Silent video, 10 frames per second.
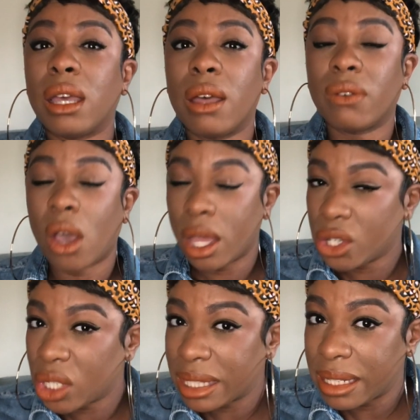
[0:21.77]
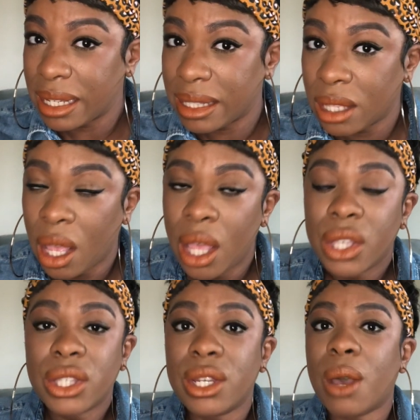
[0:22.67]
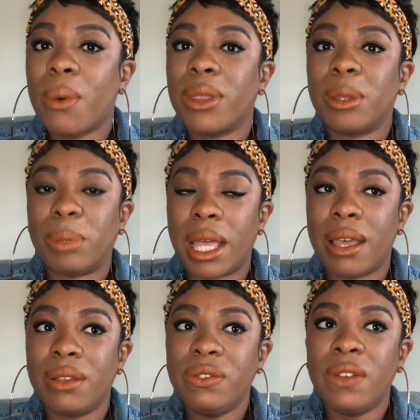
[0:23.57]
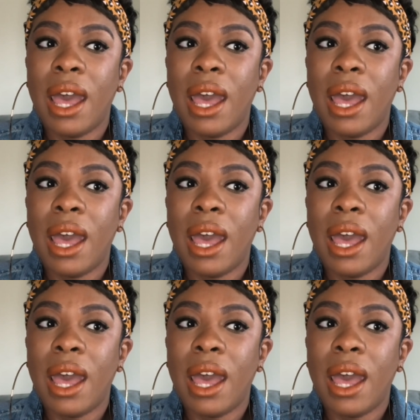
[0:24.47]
of Consciousness, Snow on the Bluff.